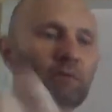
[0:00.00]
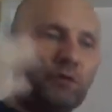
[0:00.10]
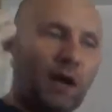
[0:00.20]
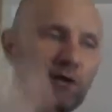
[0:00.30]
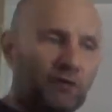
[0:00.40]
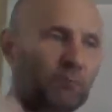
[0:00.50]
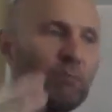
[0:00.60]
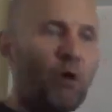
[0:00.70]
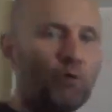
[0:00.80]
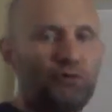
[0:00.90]
if you guys can
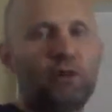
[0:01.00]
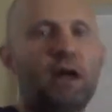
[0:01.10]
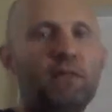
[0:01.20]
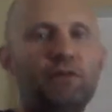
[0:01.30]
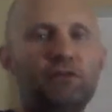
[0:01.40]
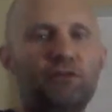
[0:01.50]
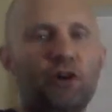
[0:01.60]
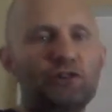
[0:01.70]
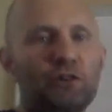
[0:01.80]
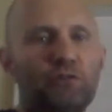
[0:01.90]
post it on the
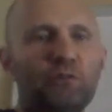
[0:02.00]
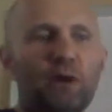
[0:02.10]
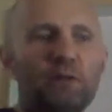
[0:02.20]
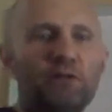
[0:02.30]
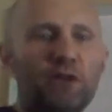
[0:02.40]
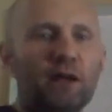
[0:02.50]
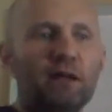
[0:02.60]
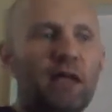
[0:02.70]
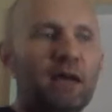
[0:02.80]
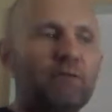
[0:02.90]
discussion thread that's
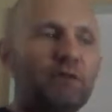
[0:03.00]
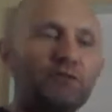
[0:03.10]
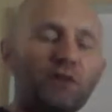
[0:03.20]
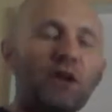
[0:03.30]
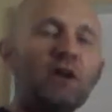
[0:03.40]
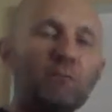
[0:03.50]
on Canvas,